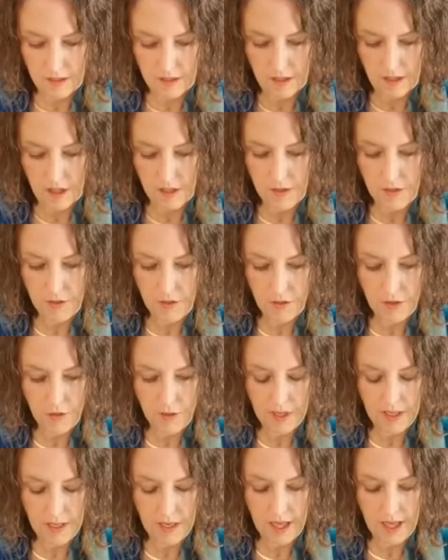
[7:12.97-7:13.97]
I don't
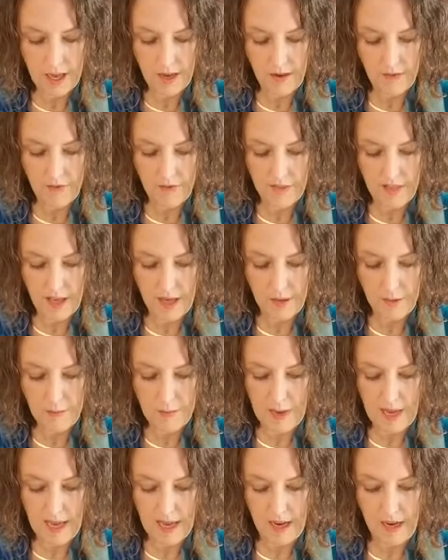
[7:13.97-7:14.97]
quite have that
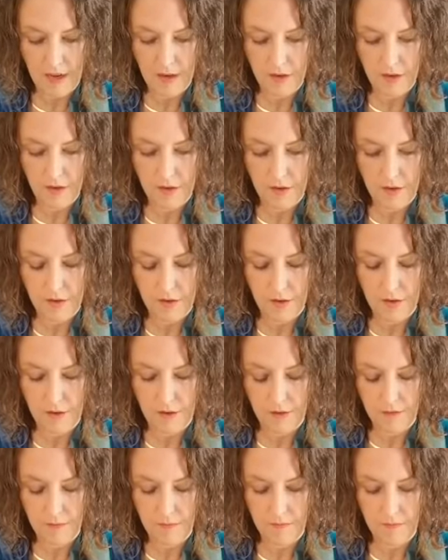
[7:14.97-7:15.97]

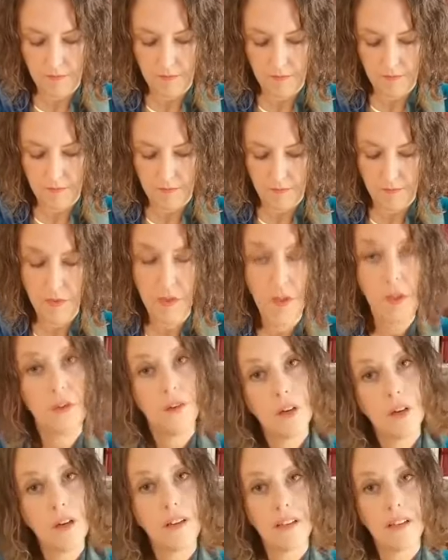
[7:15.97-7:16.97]
pattern. No,
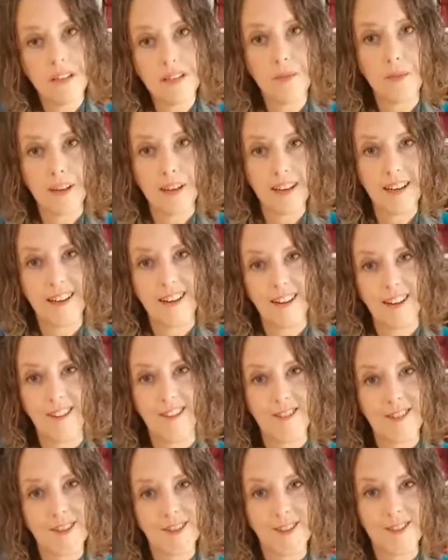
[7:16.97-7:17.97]
it's ready to go.
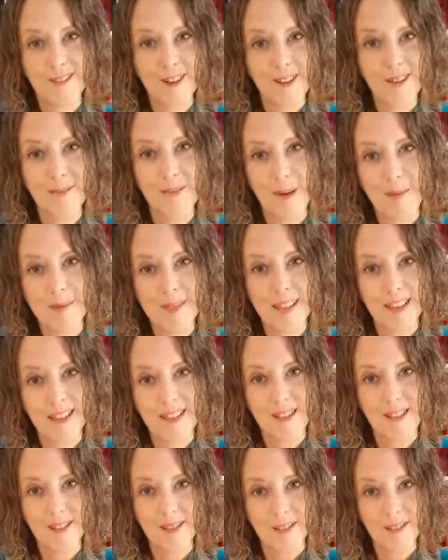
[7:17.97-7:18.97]
So it's on the website
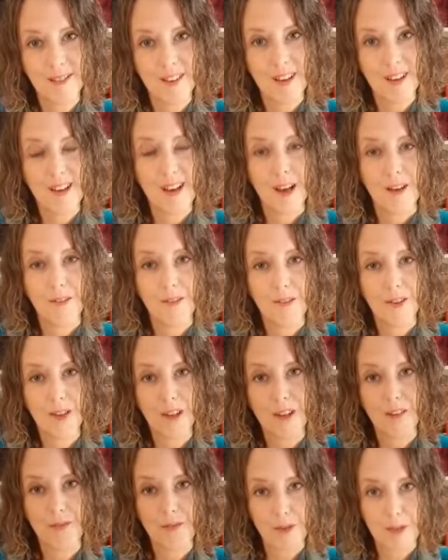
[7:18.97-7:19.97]
too. If you look at
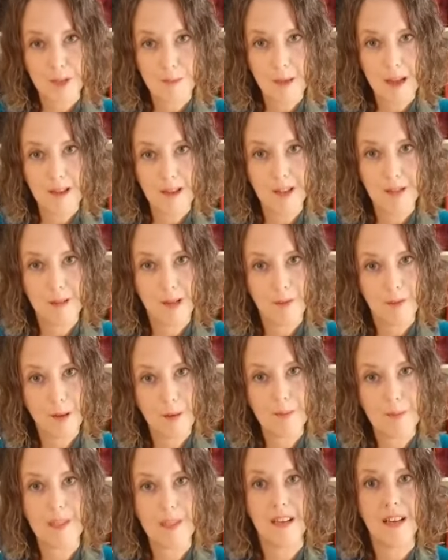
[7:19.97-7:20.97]
the first page of my
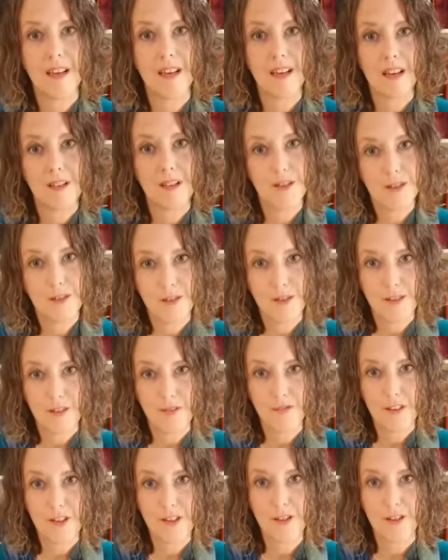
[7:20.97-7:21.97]
website, I show the
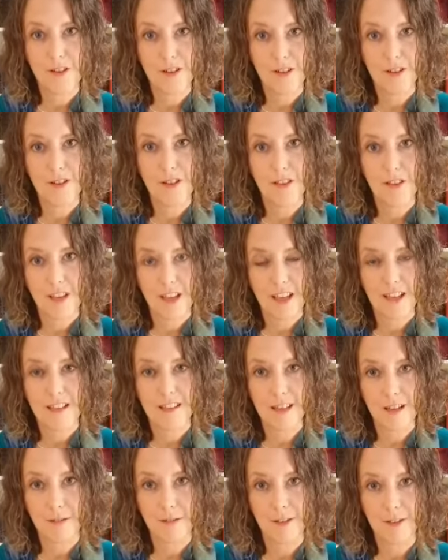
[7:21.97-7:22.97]
featured things
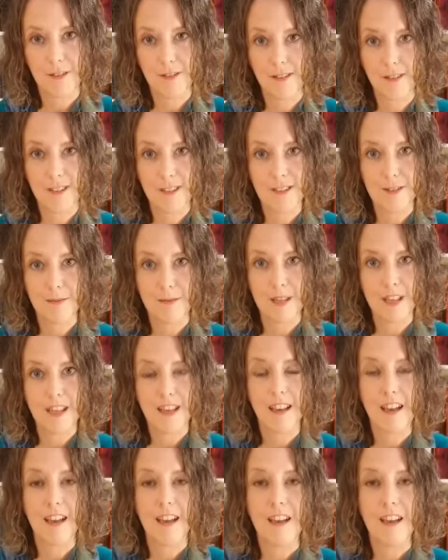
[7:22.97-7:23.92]
that we're doing this week.